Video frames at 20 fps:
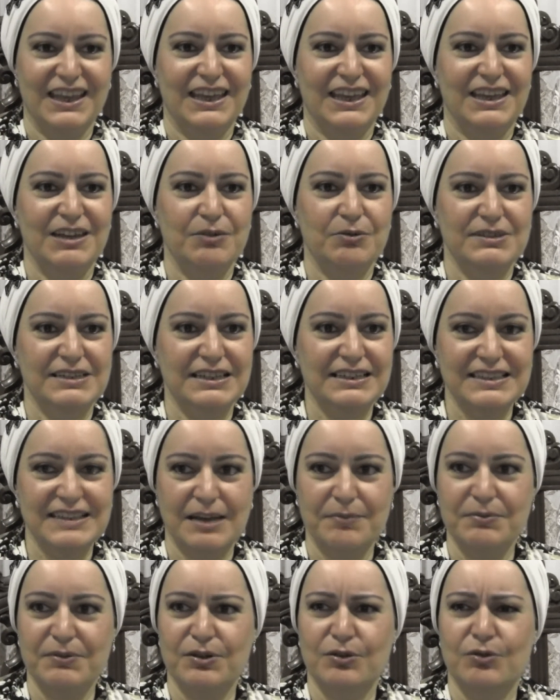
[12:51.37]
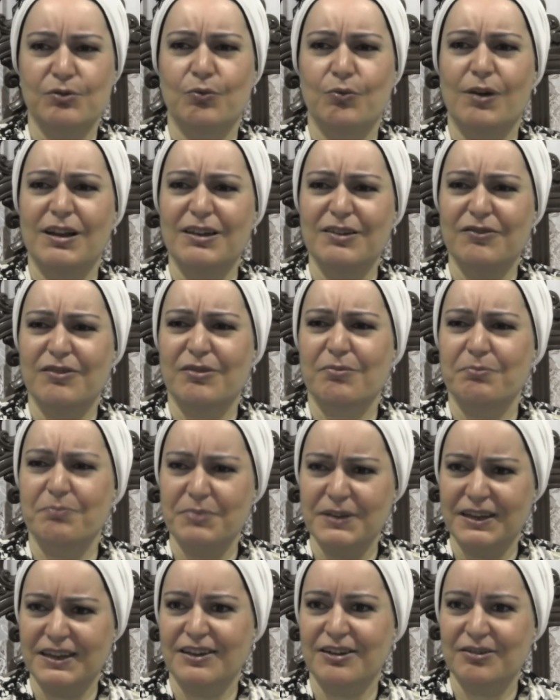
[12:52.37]
he was accepted to one of the
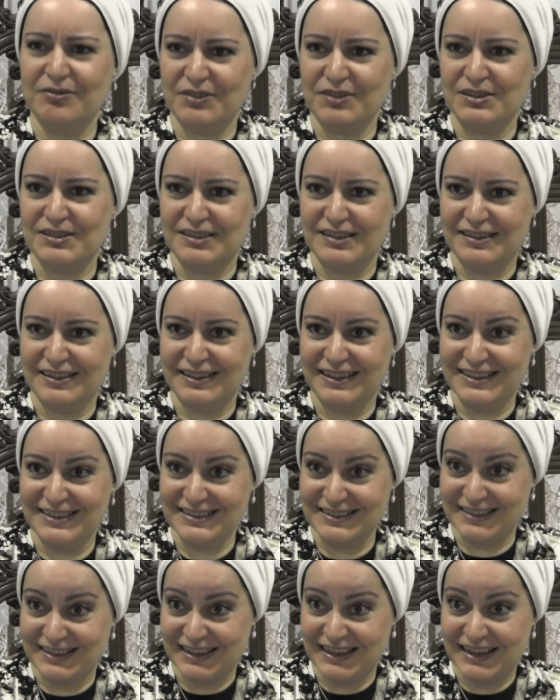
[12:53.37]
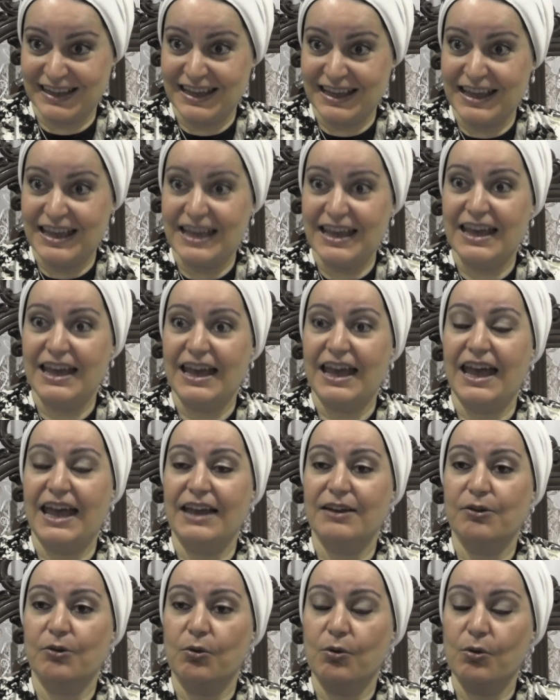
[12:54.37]
big universities
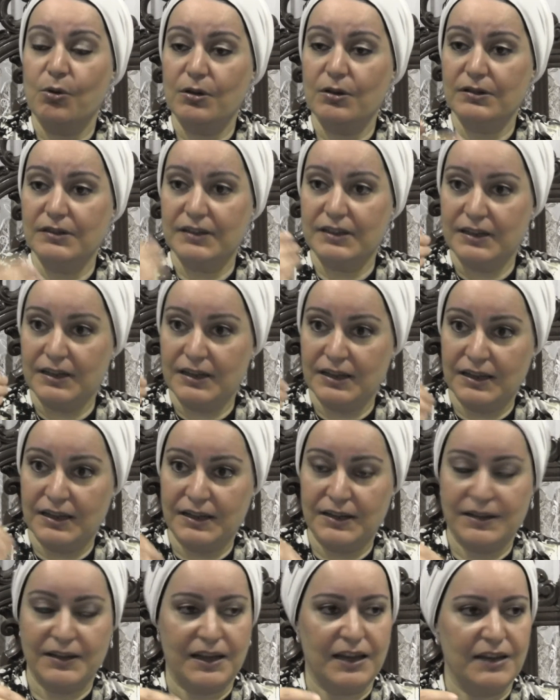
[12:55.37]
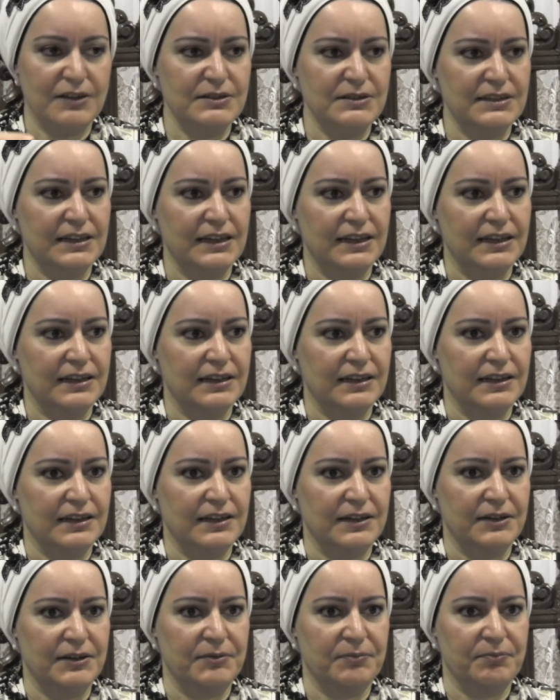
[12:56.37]
and all the I say
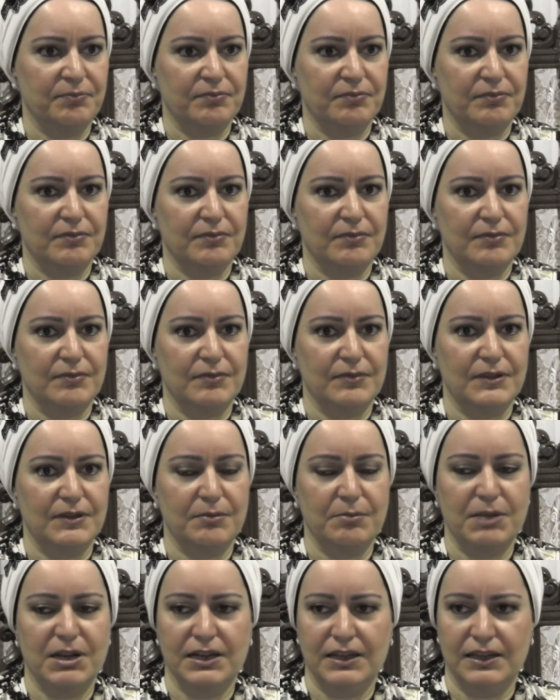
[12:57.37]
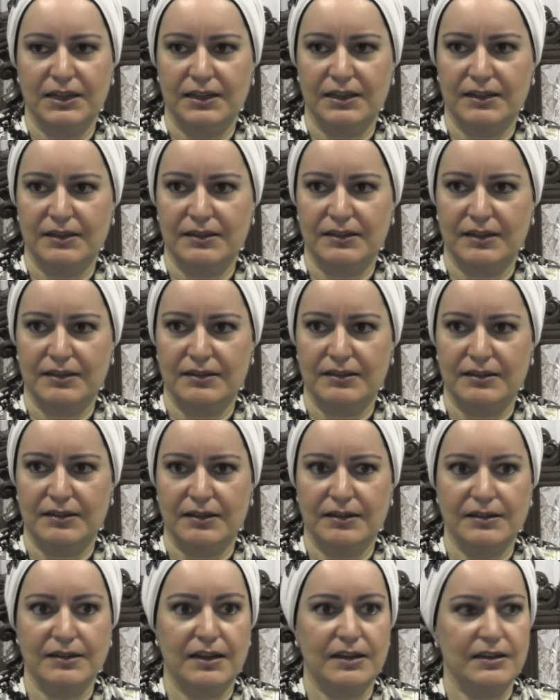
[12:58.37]
uh, the money the,
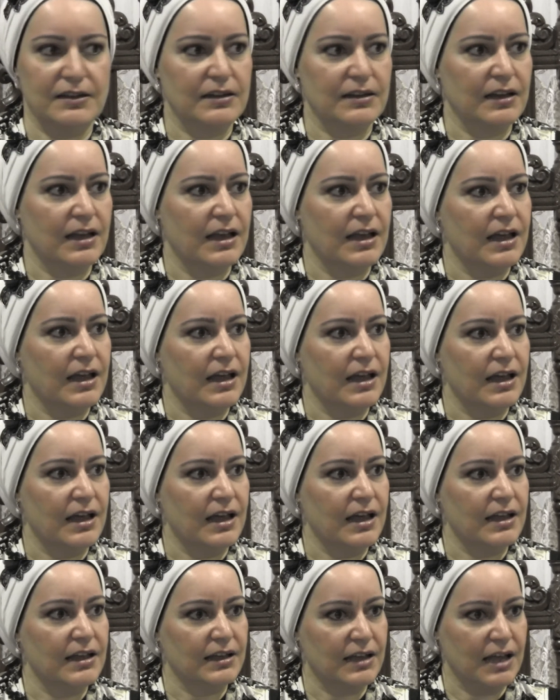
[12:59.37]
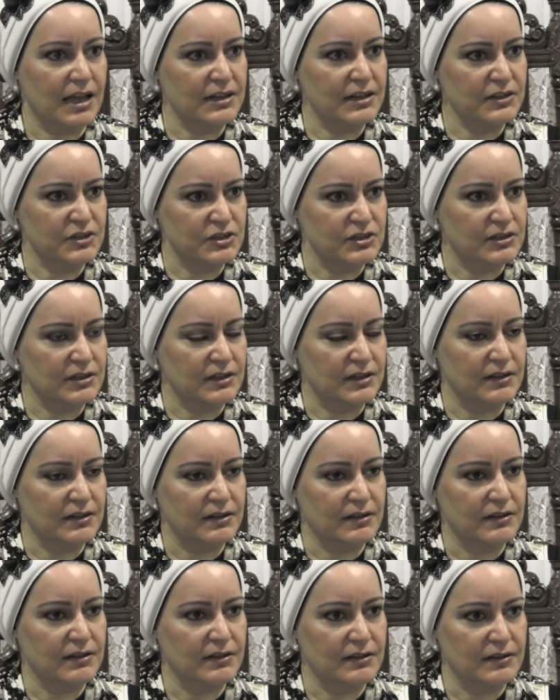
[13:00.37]
the, uh,
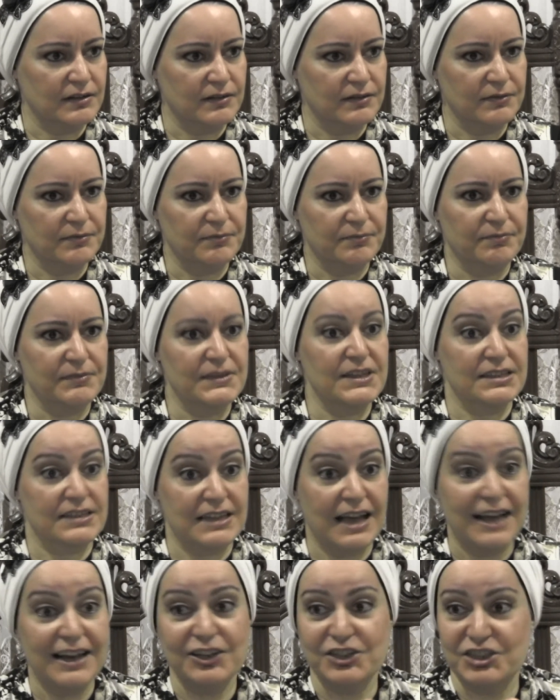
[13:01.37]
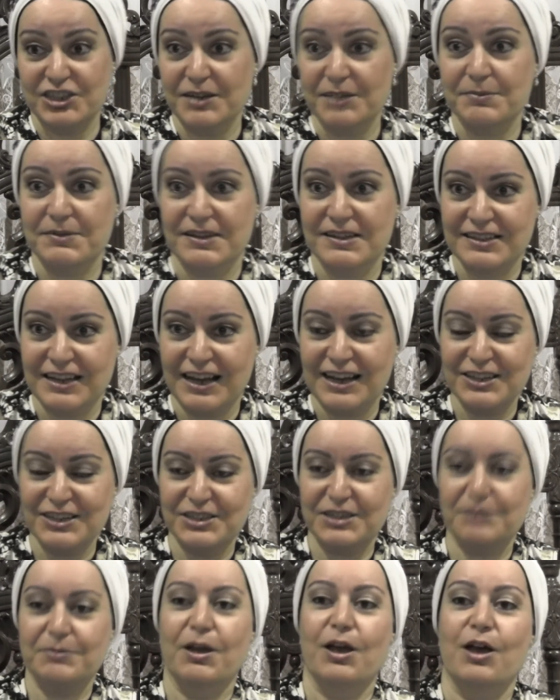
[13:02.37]
scholarship. the scholarship, the
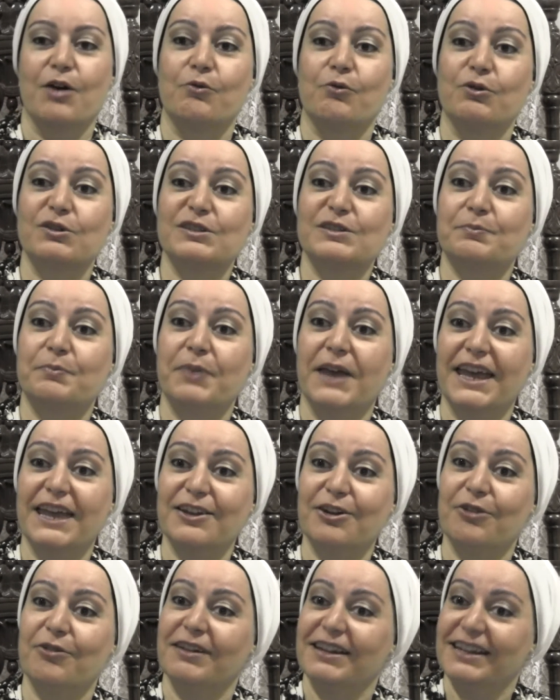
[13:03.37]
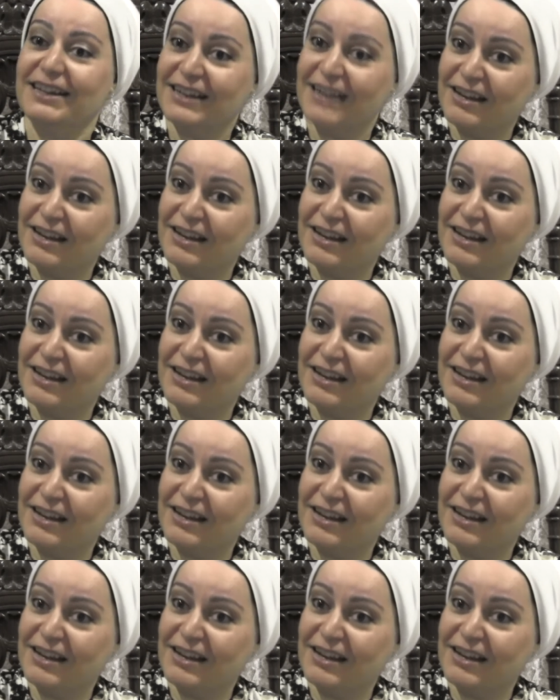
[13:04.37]
scholarship was paid already in